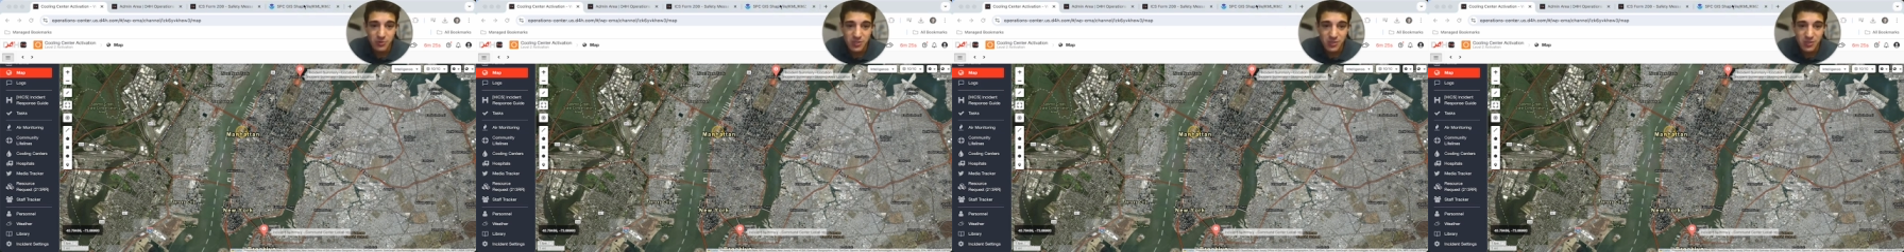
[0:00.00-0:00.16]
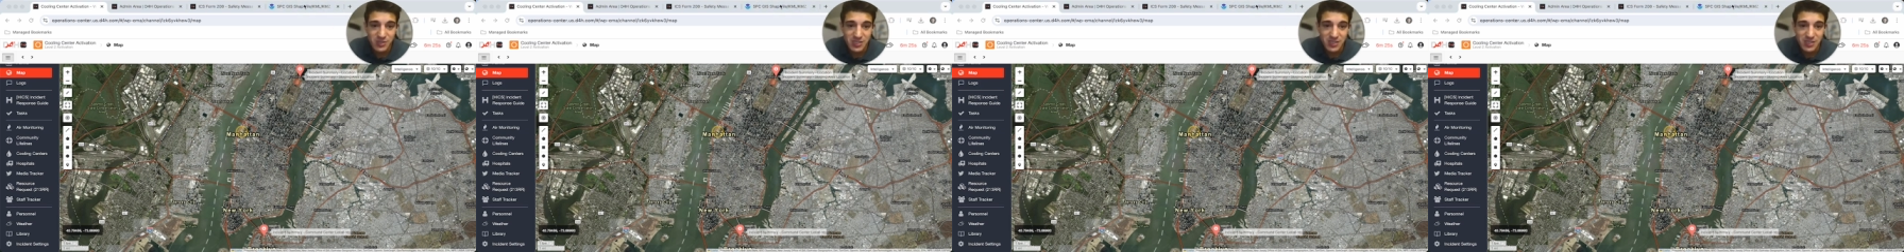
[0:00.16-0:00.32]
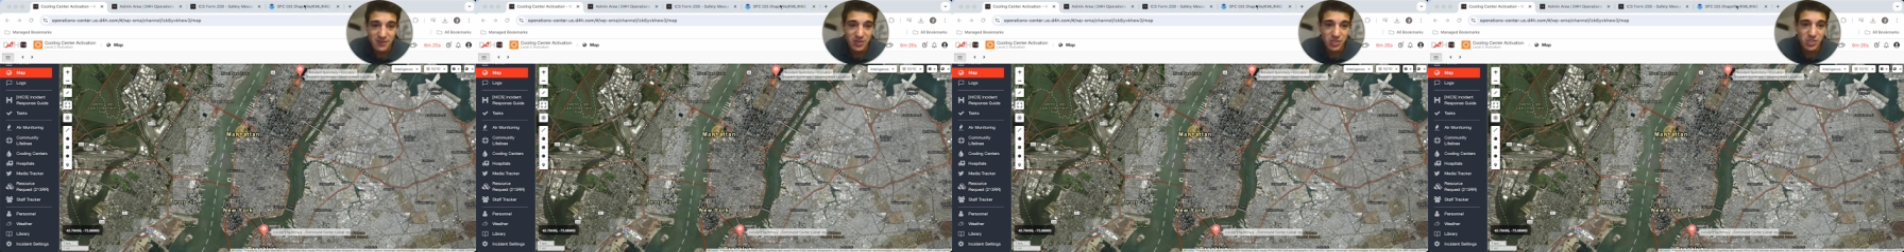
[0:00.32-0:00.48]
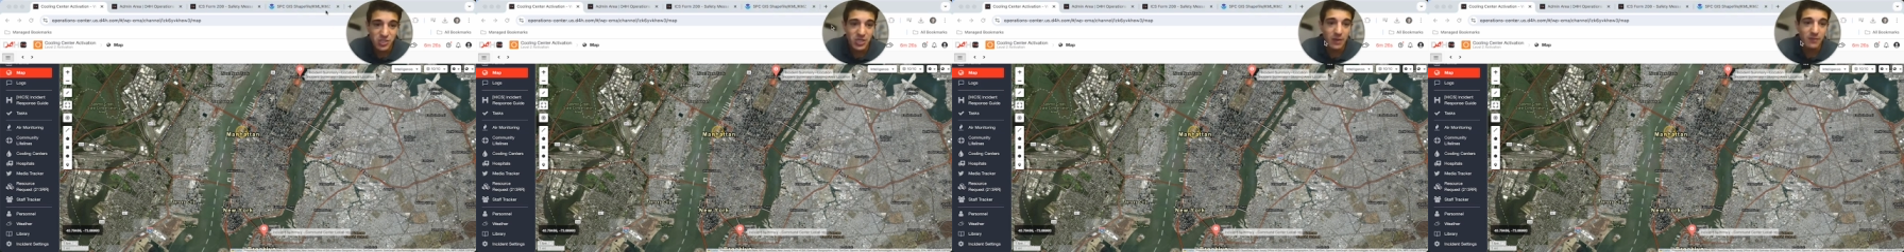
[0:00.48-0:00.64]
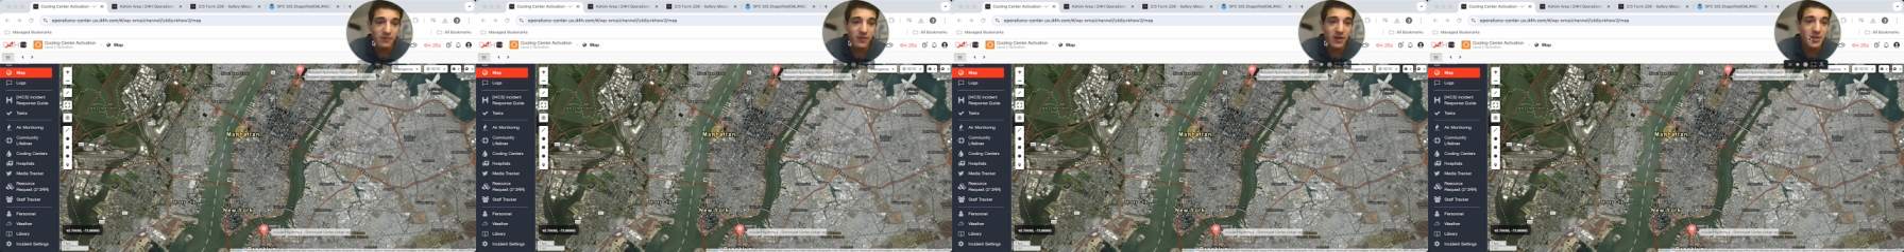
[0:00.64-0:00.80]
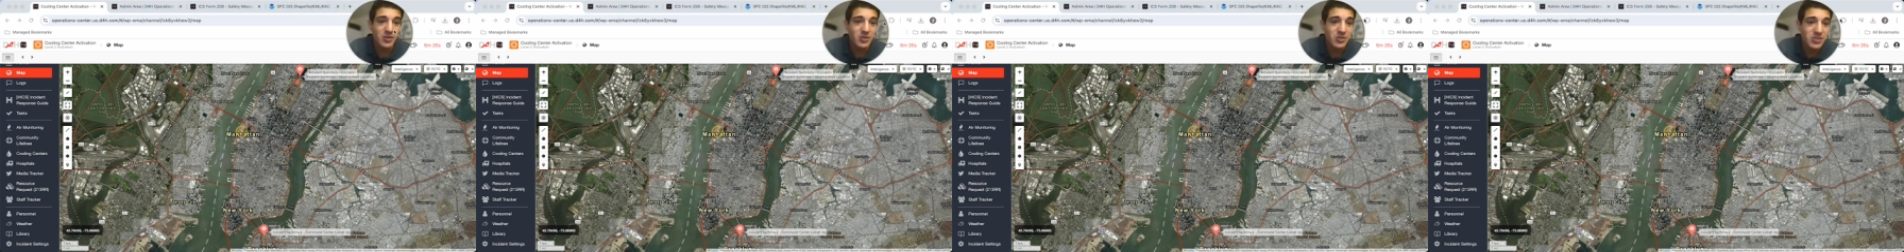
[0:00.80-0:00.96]
specific
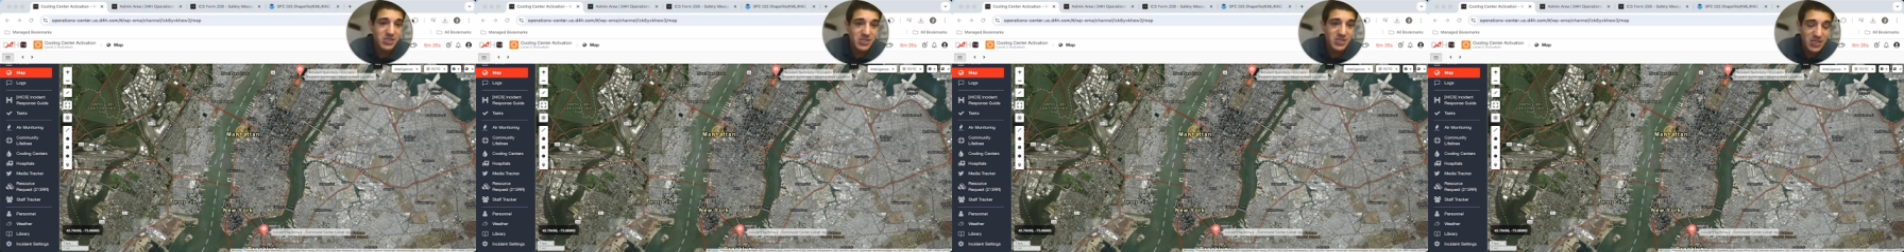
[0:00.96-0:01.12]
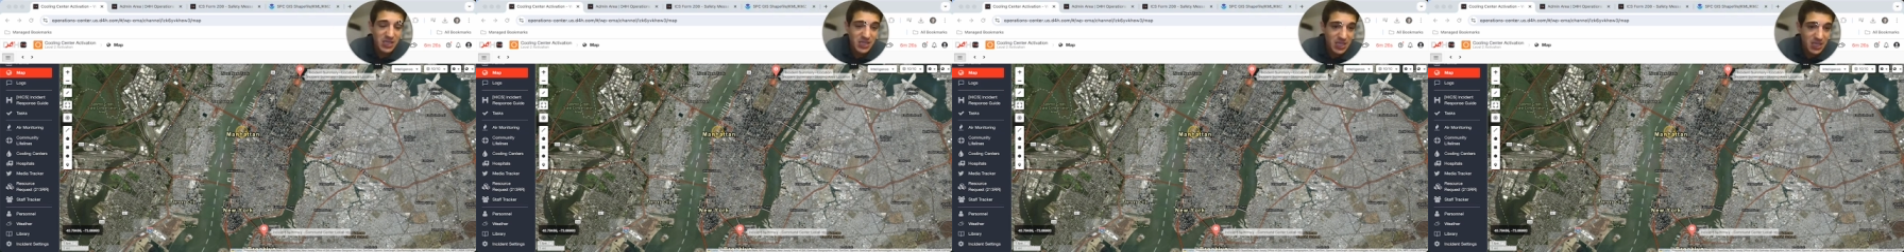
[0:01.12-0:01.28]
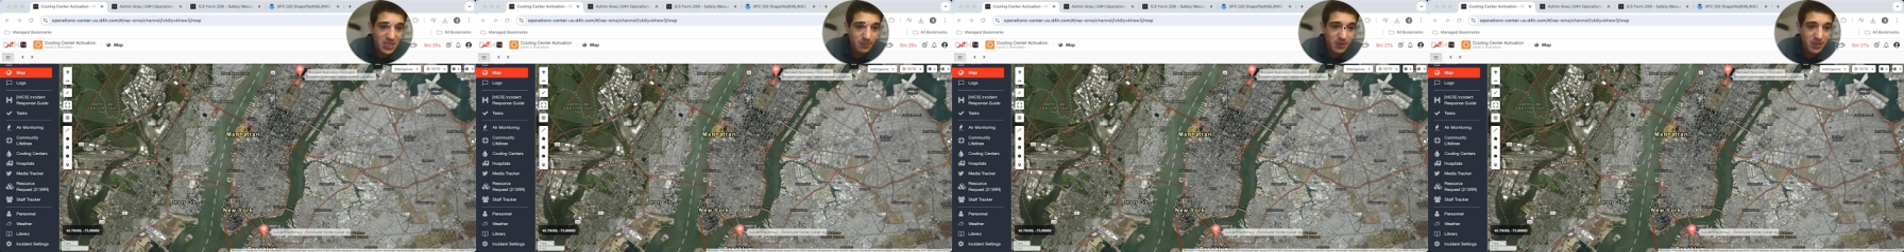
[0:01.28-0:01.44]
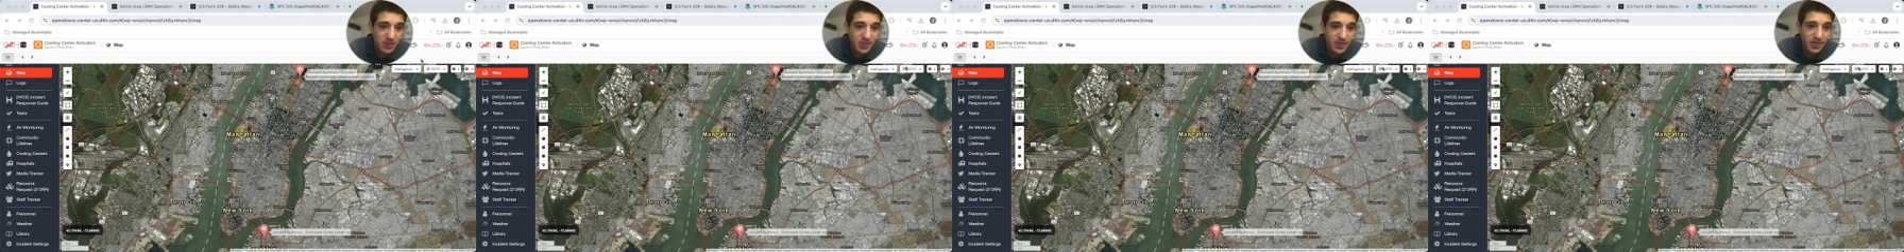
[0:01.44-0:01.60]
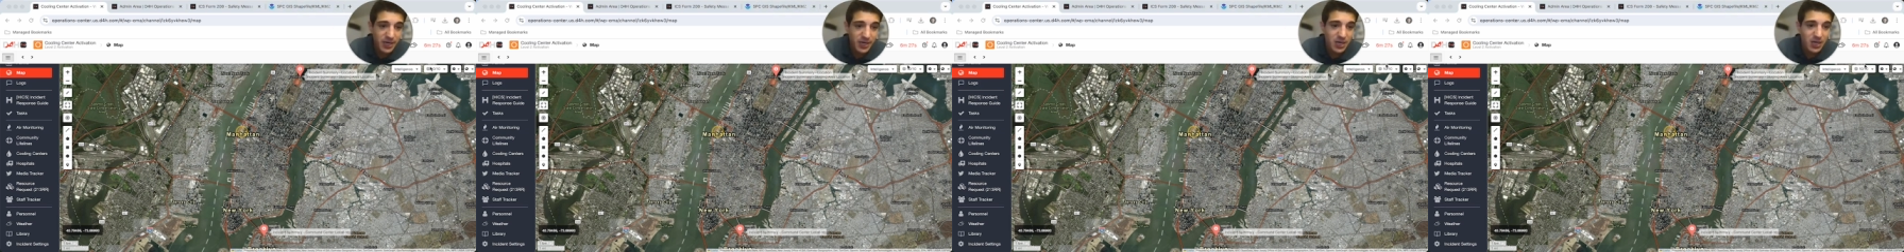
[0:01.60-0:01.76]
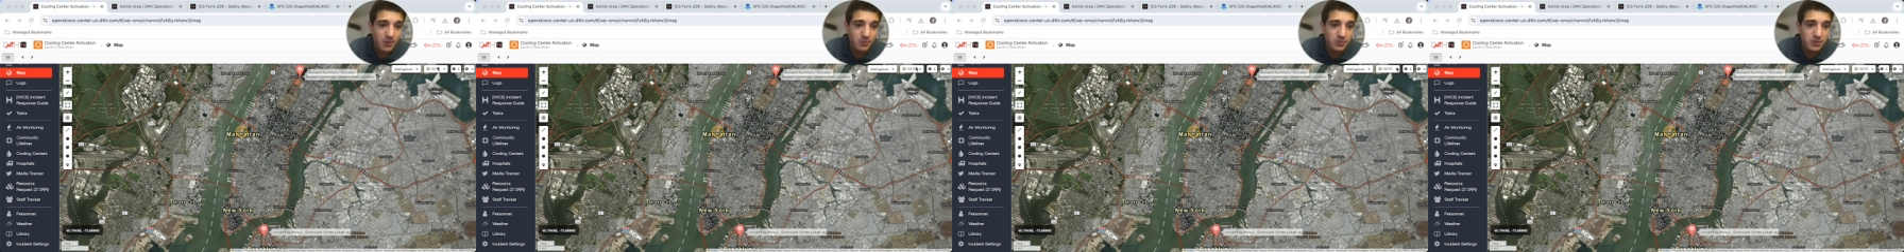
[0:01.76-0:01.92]
shapefile. You see the ability to
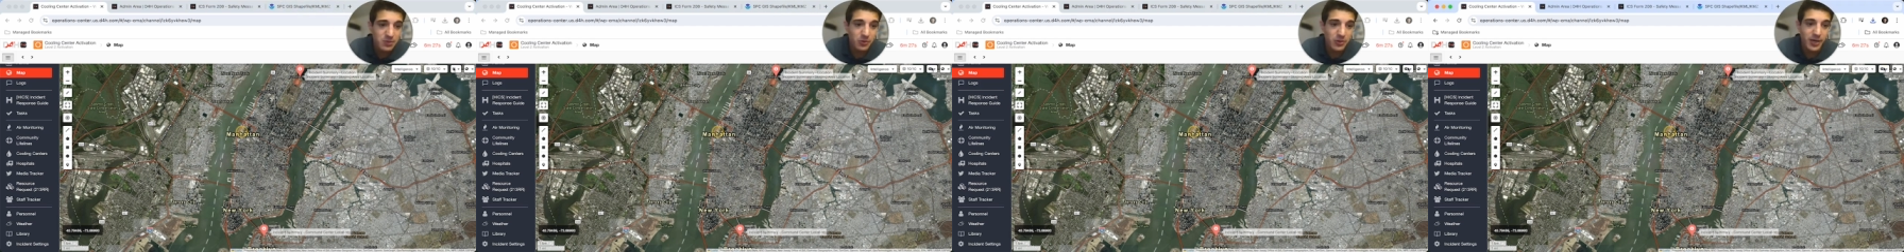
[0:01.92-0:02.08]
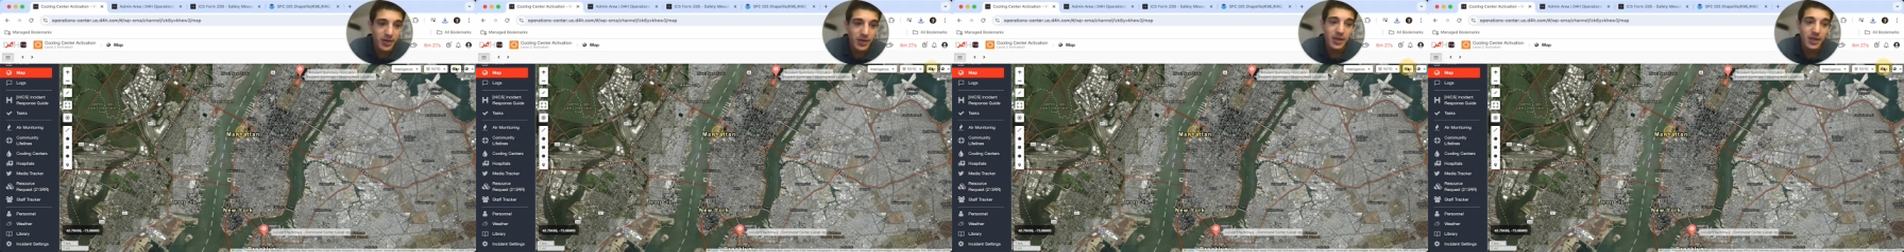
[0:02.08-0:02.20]
upload it.